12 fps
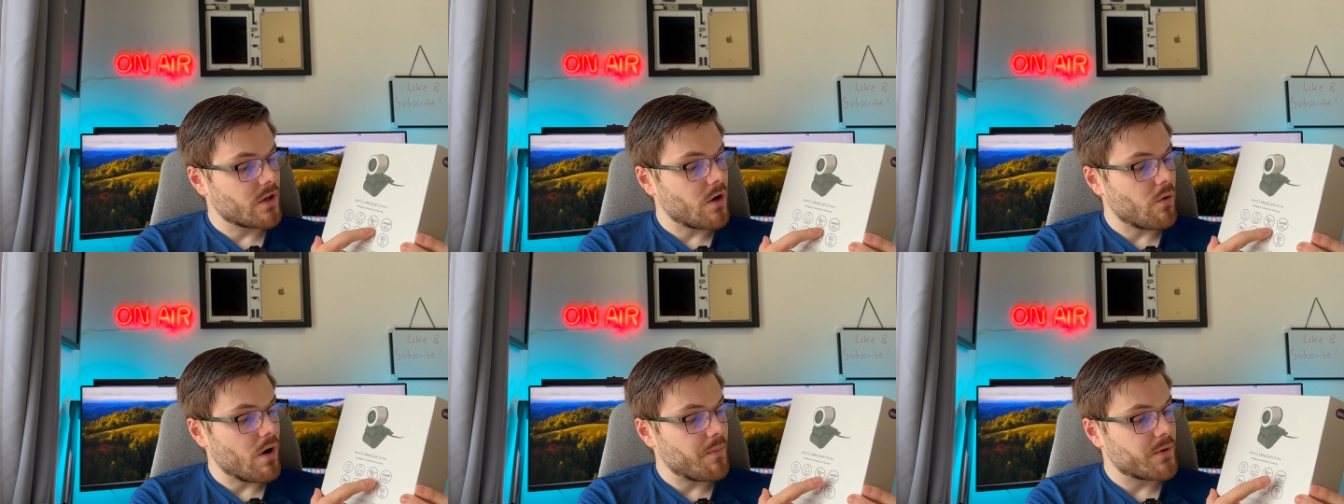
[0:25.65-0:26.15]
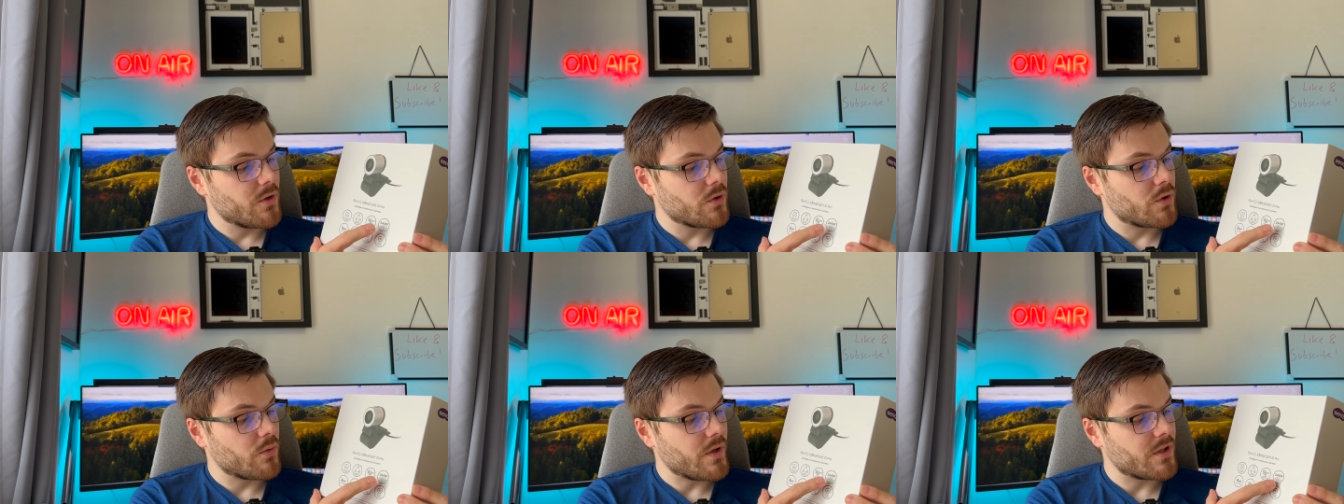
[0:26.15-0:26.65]
go up to
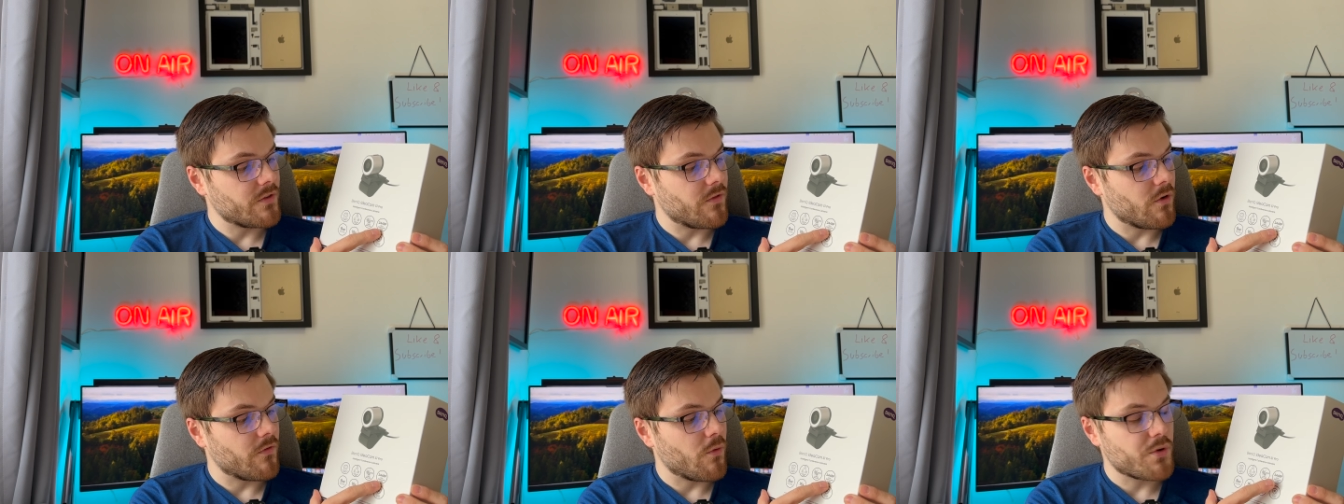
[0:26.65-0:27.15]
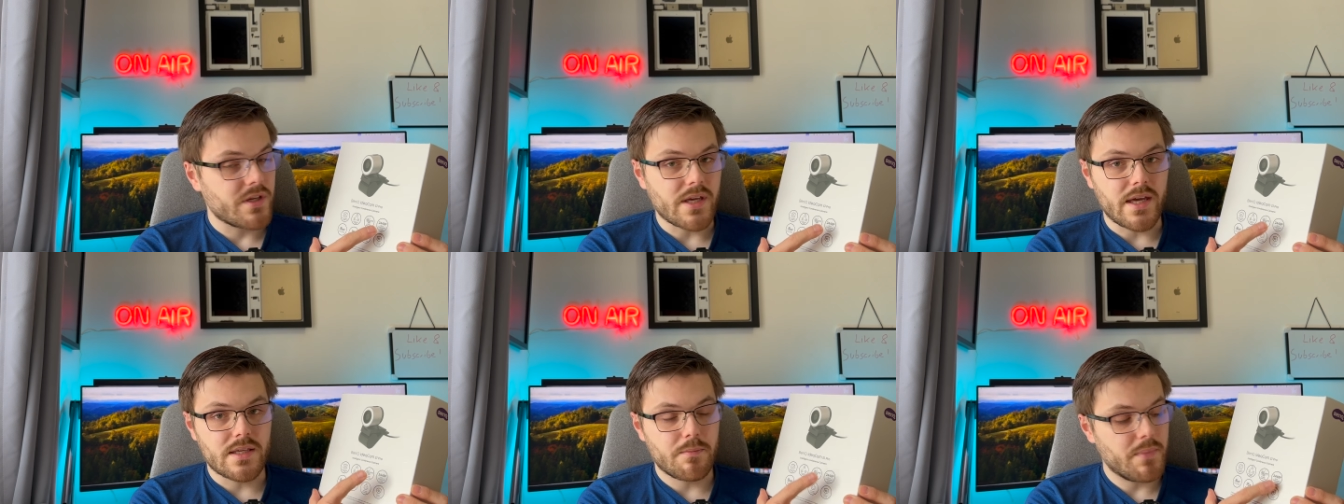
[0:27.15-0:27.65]

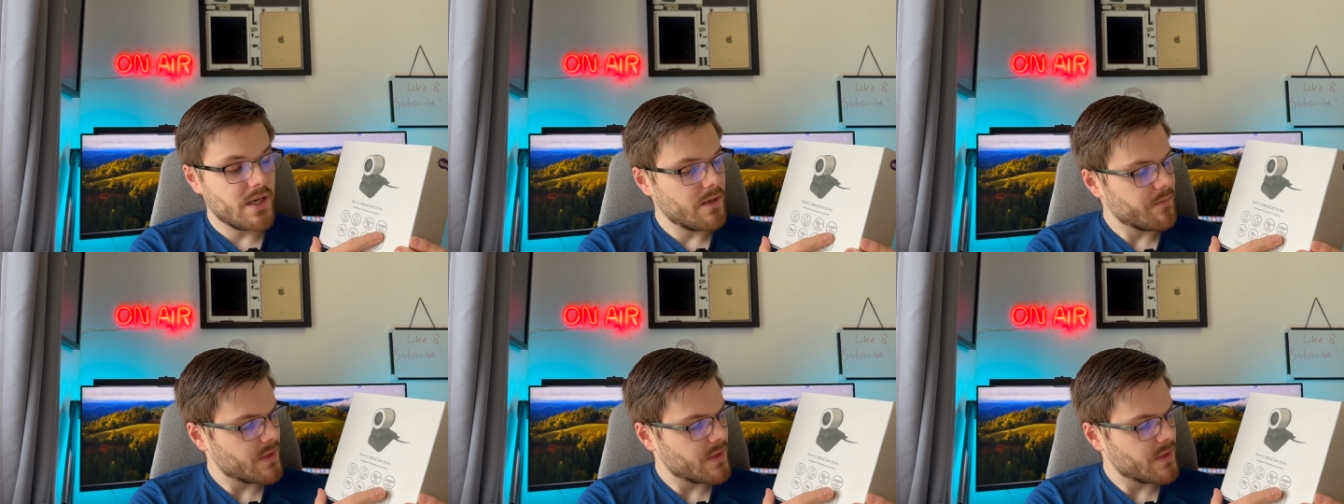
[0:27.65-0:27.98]
2448p.